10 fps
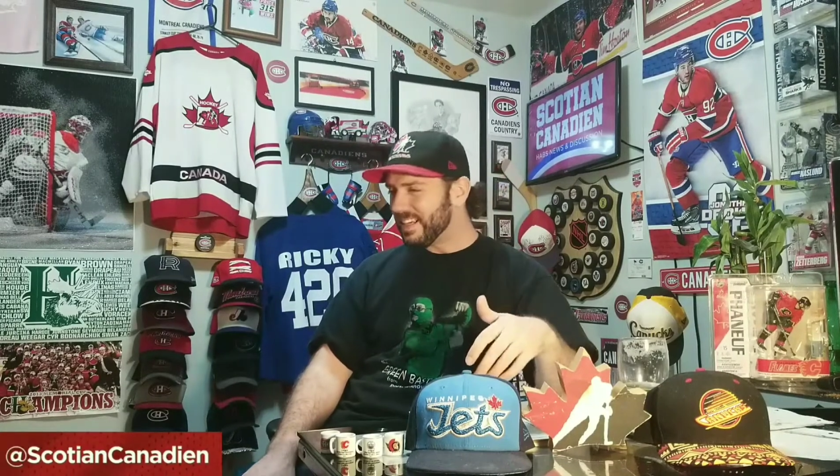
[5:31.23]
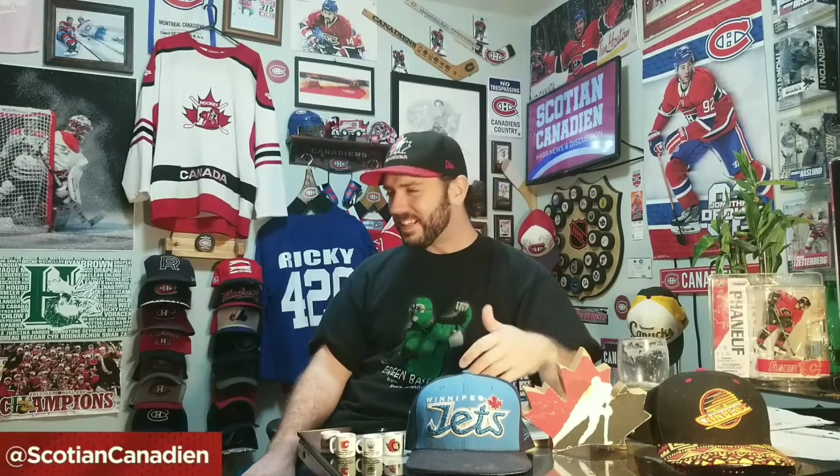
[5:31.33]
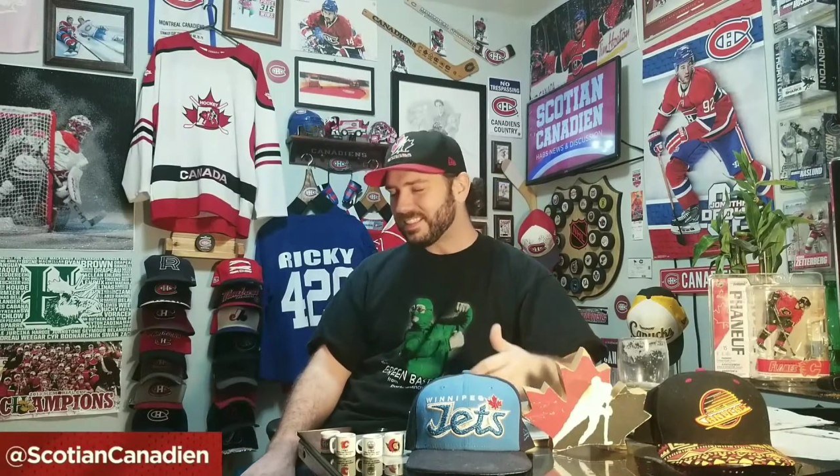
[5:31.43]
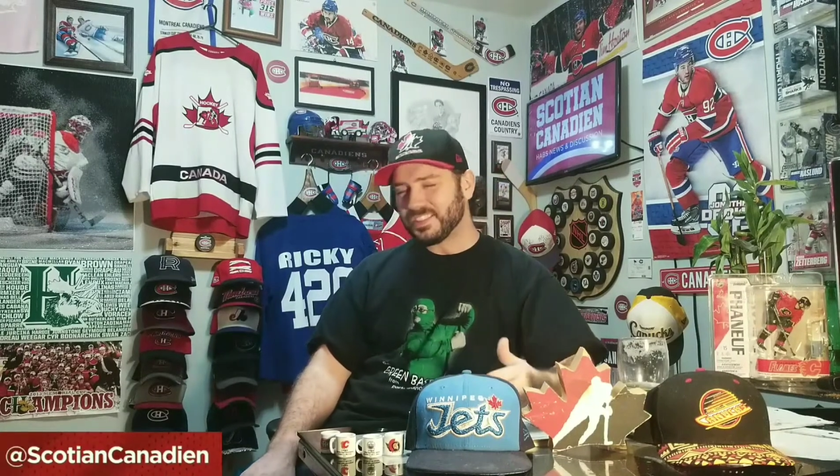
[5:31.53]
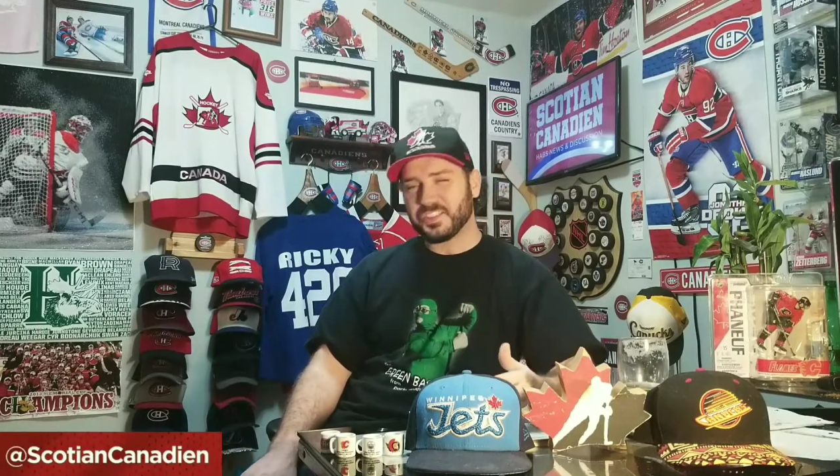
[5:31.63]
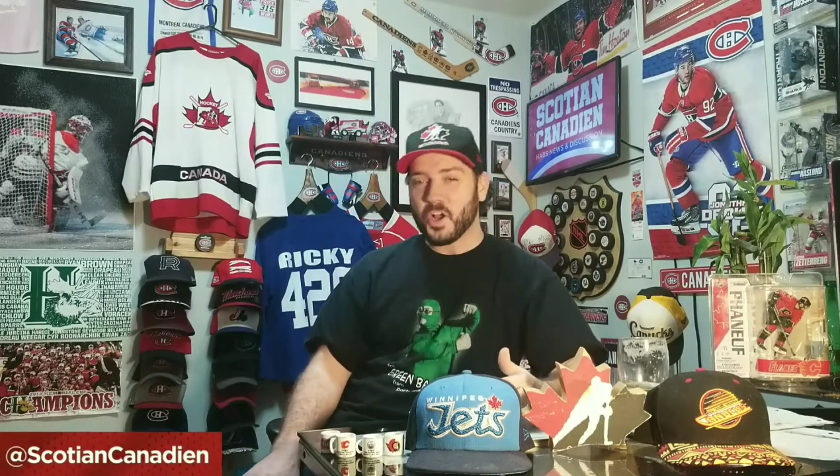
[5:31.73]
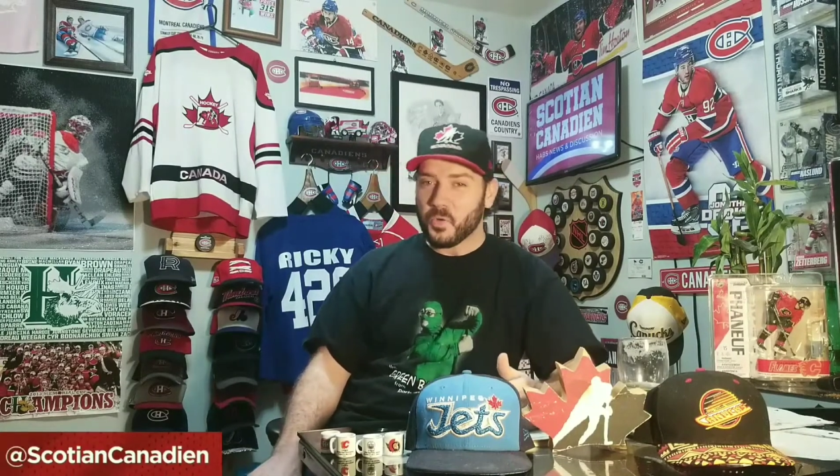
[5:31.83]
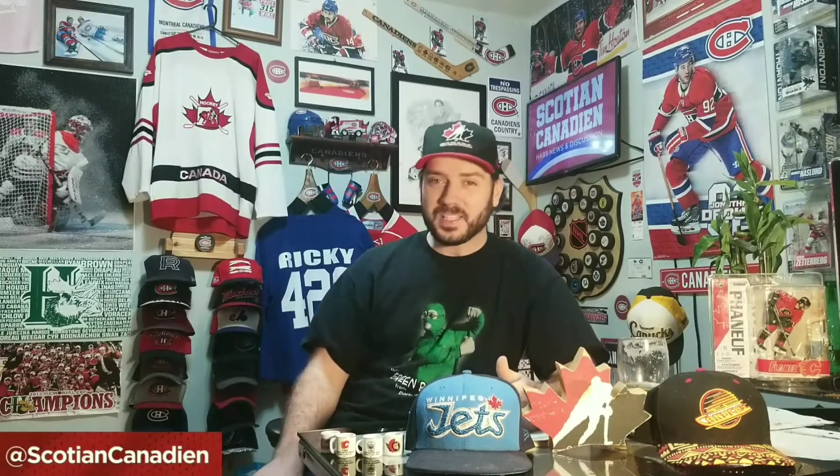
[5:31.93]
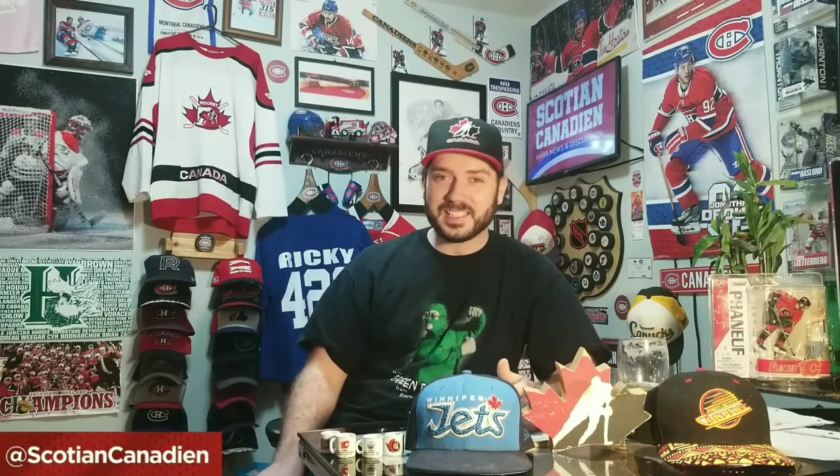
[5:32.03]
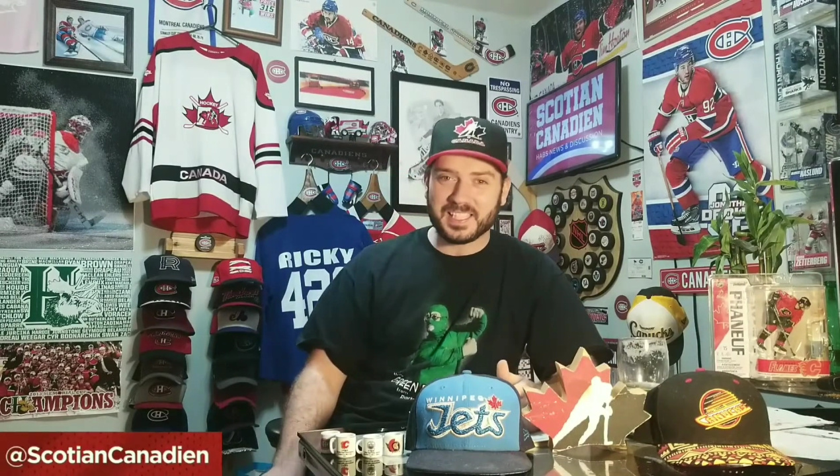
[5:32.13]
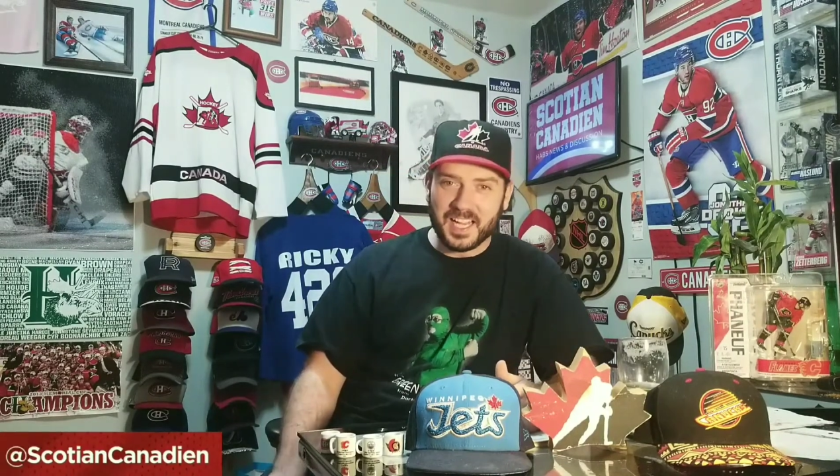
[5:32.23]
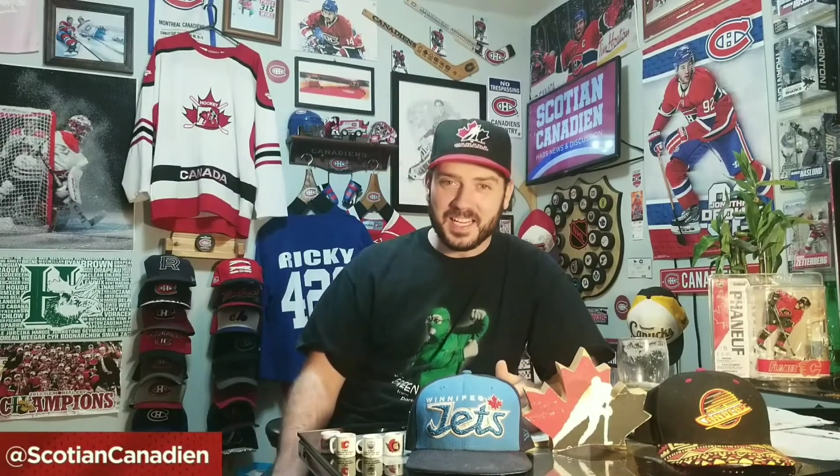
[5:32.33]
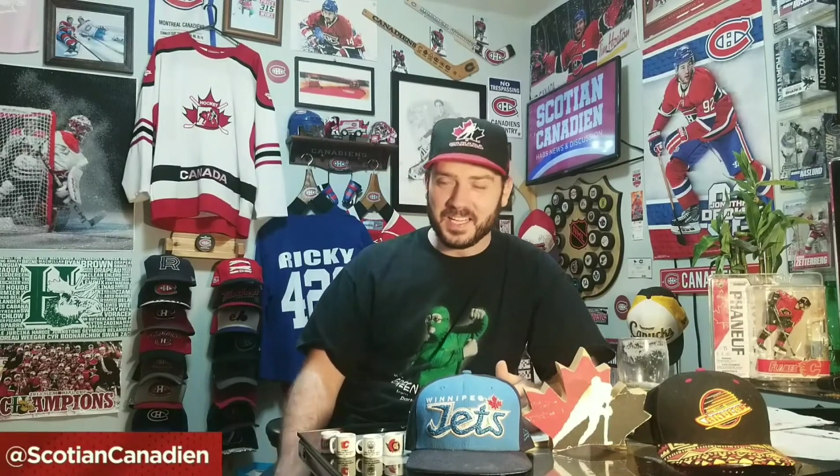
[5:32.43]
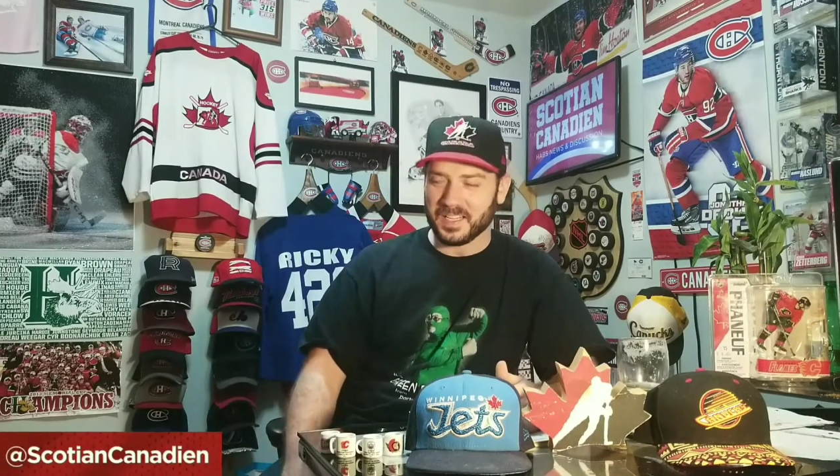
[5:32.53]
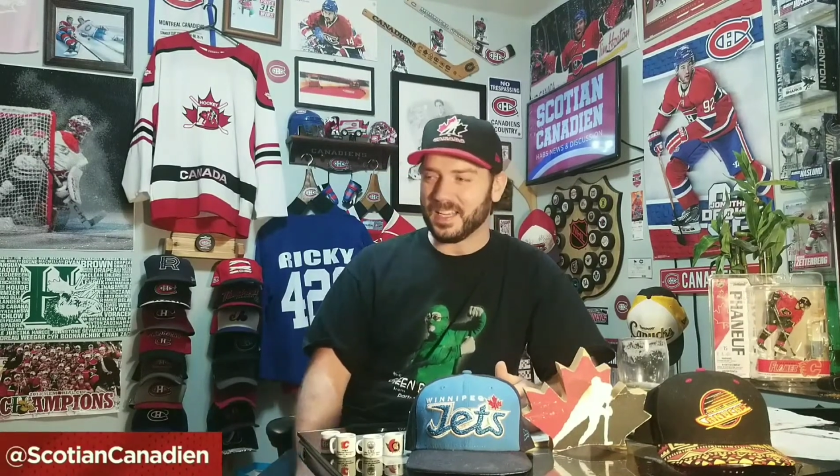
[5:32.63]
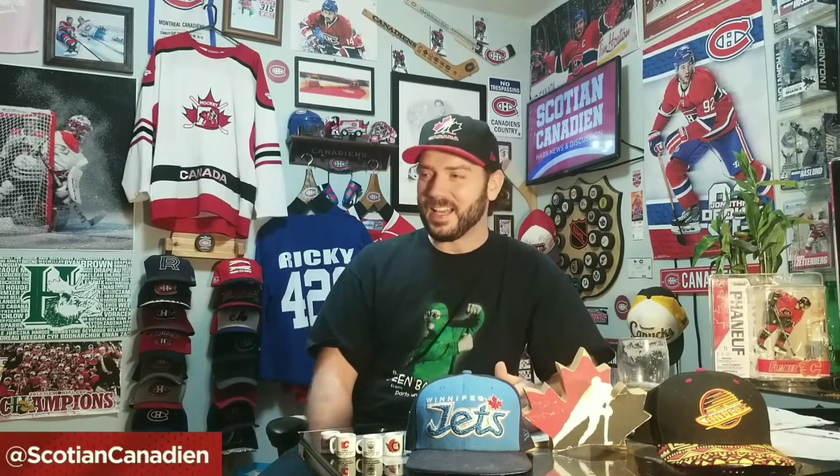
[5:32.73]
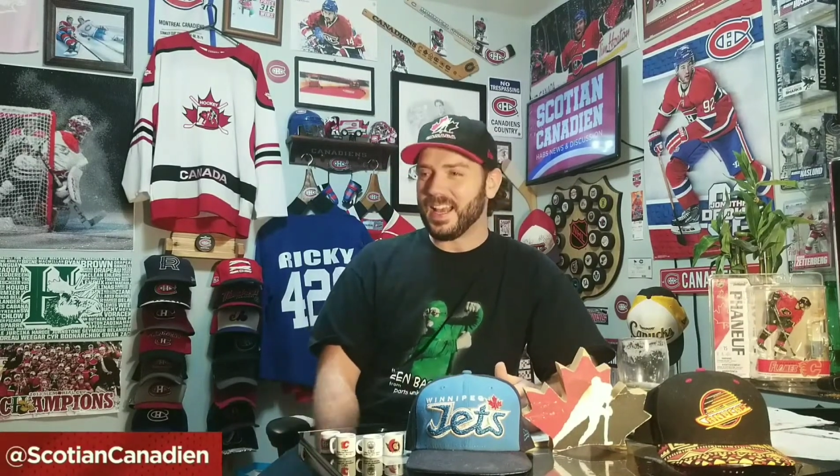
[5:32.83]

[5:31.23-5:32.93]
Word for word: That's so exciting.